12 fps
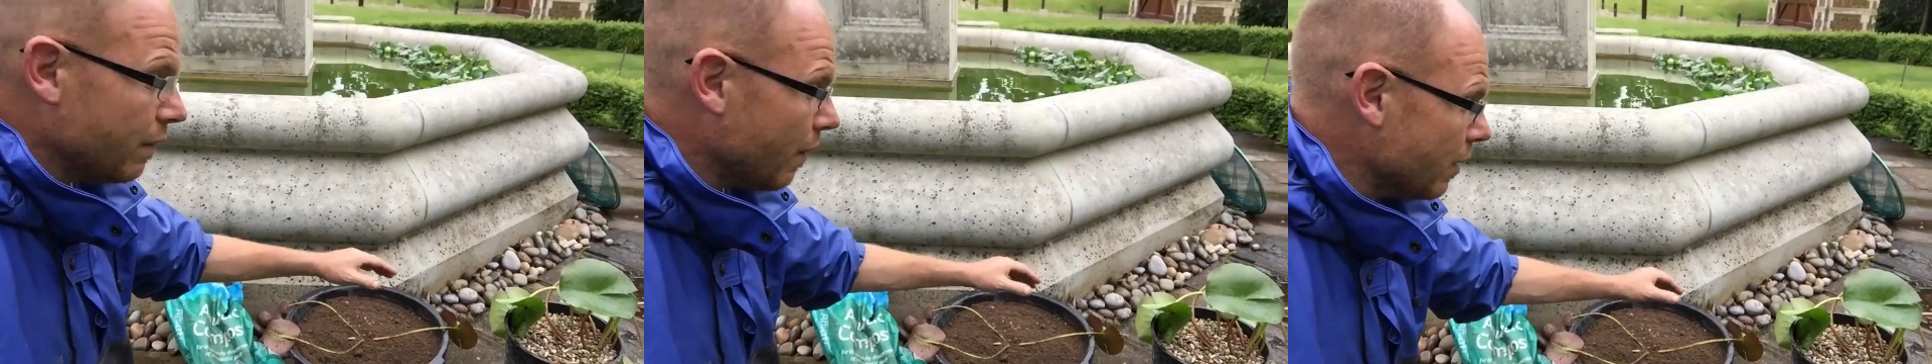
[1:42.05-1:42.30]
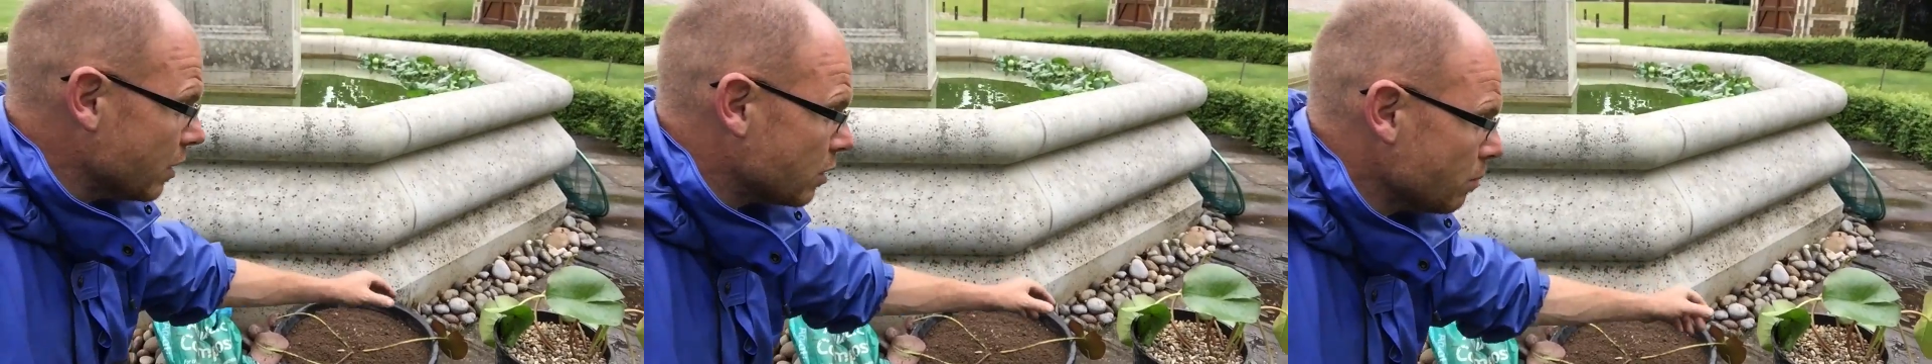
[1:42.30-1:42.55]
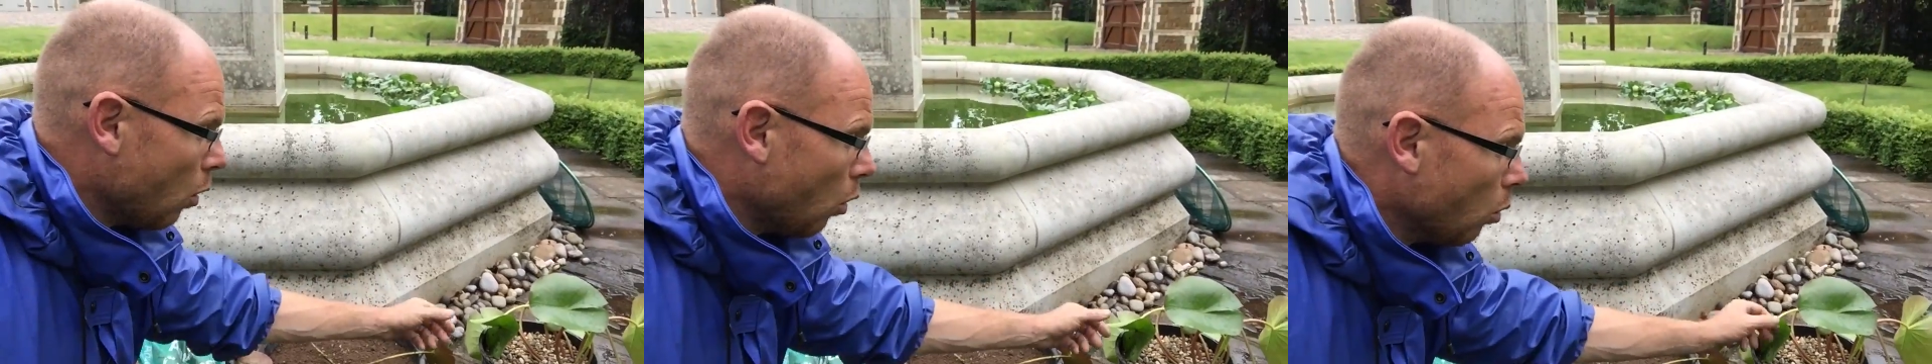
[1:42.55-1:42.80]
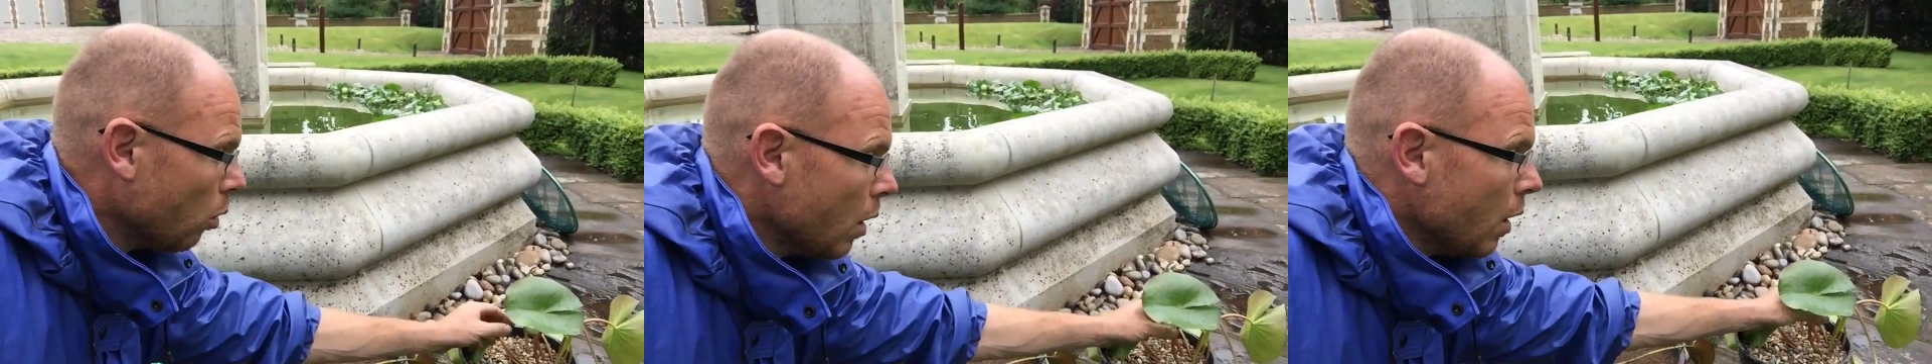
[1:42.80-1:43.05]
very
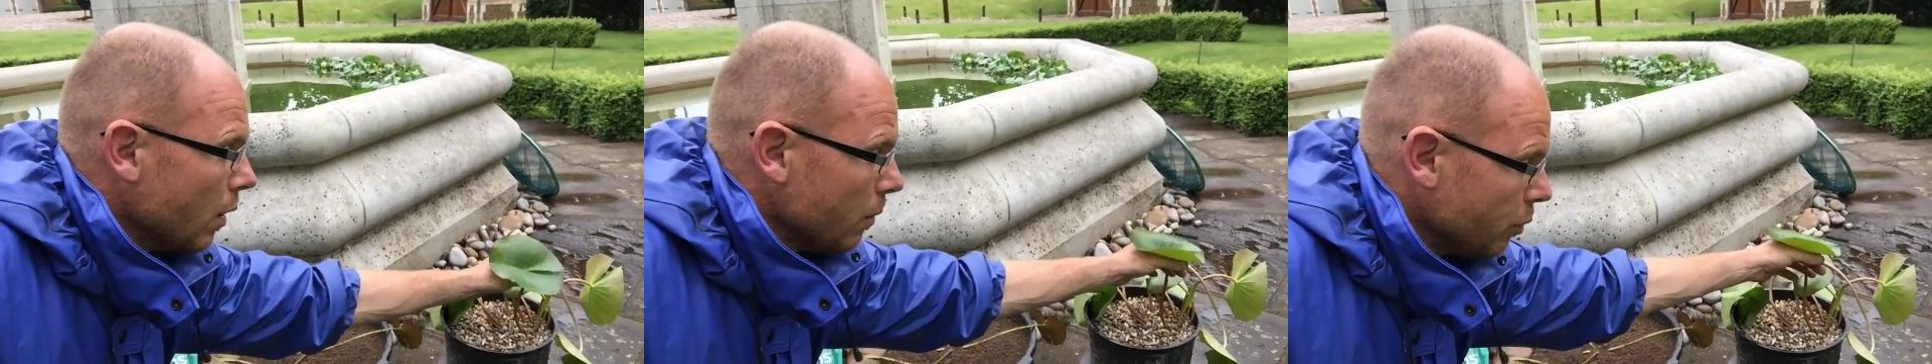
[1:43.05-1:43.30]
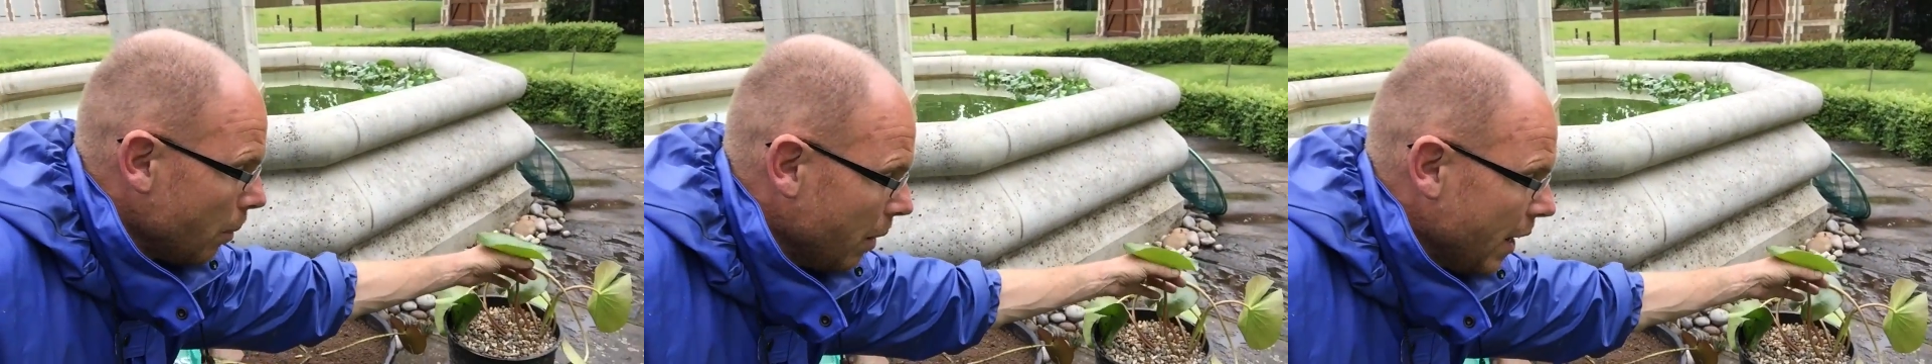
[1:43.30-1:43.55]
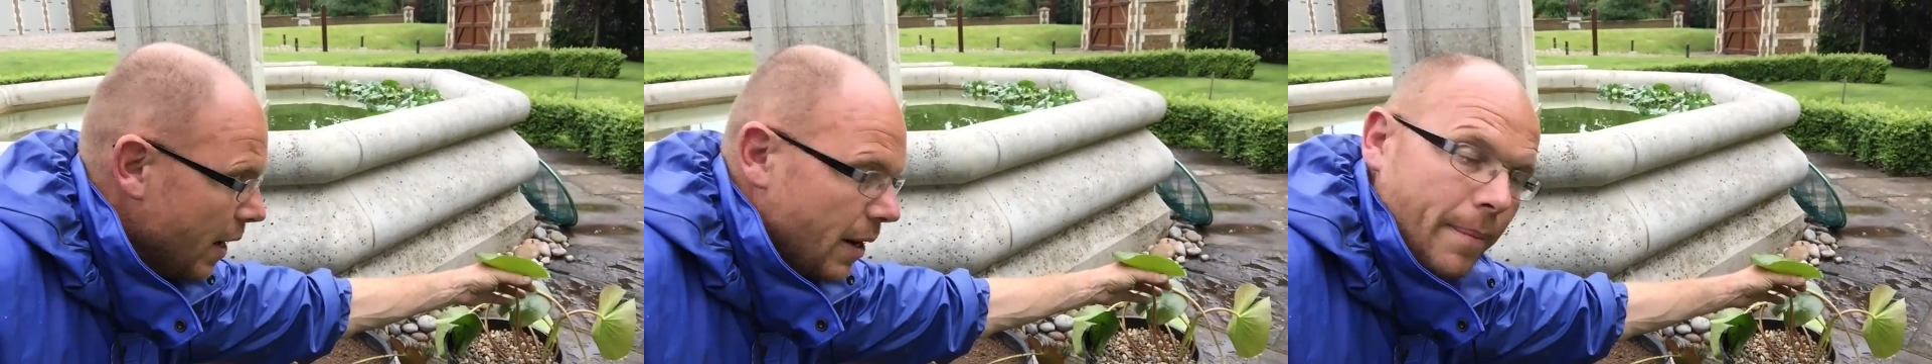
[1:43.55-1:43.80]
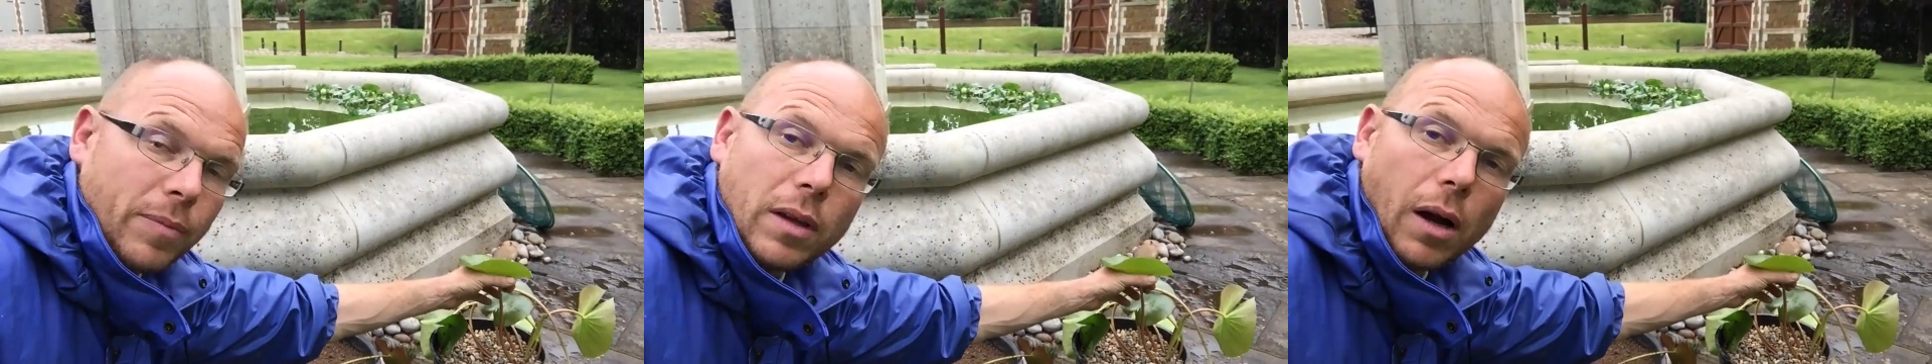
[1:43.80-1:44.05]
small, probably
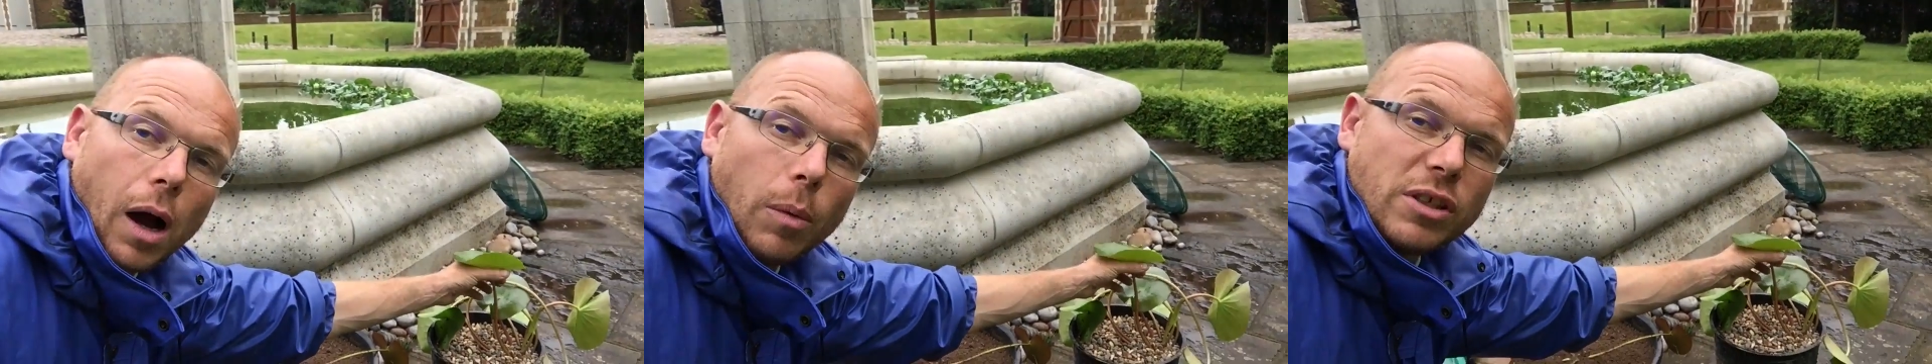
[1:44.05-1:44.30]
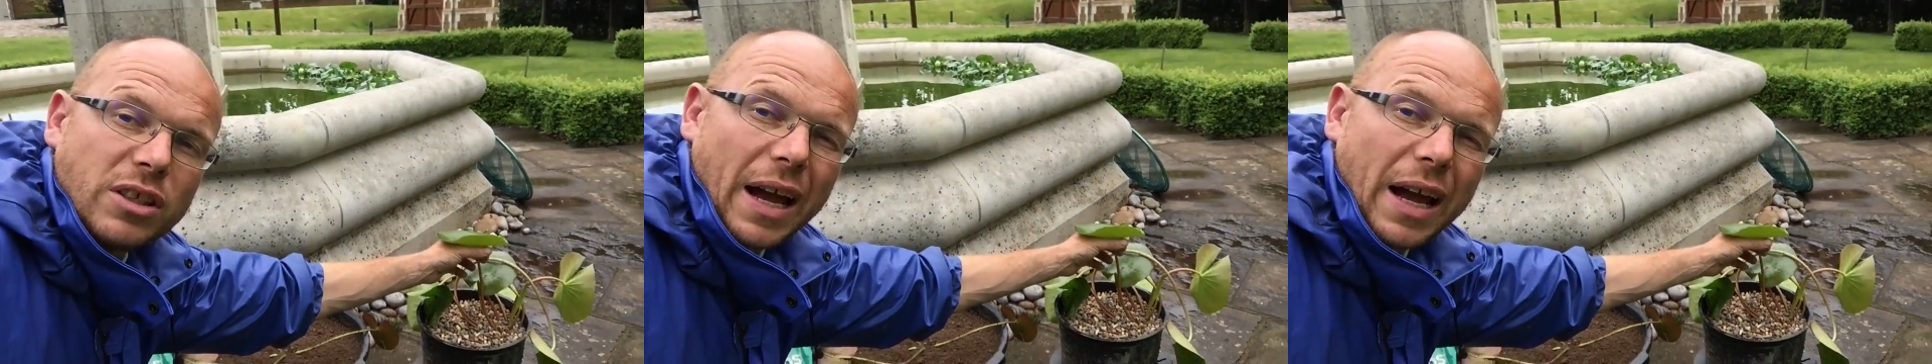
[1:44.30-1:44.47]
I would